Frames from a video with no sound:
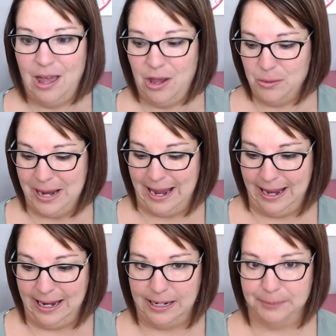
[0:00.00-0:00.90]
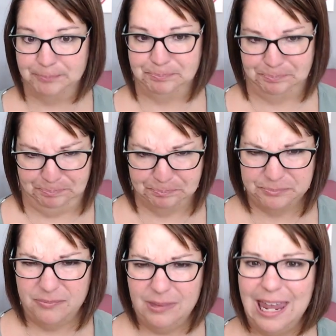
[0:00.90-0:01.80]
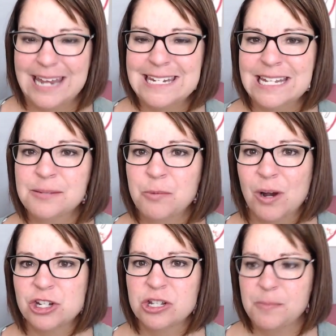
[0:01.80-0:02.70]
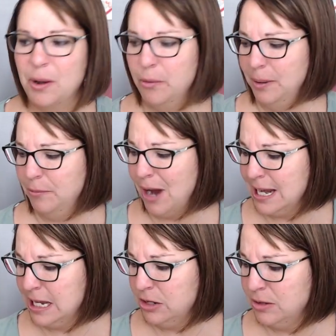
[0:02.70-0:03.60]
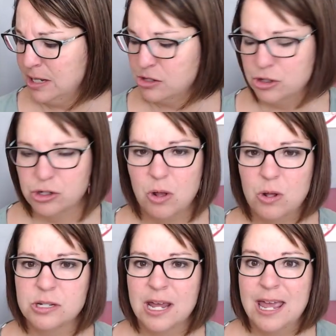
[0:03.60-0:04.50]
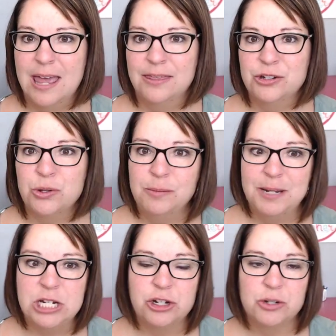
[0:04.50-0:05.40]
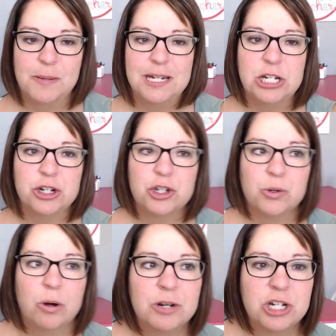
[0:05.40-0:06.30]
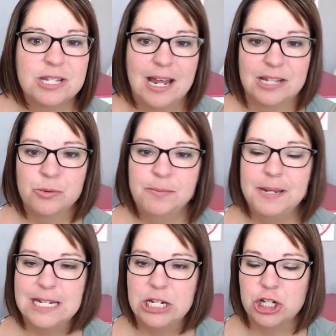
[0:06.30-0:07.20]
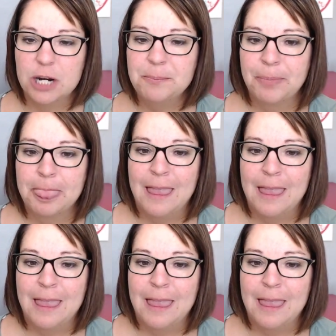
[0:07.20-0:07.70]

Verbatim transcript: Okay. I did get some questions about where my writing units are sold. They're sold in my Teachers Pay Teachers store, which is Not So Wimpy Teacher.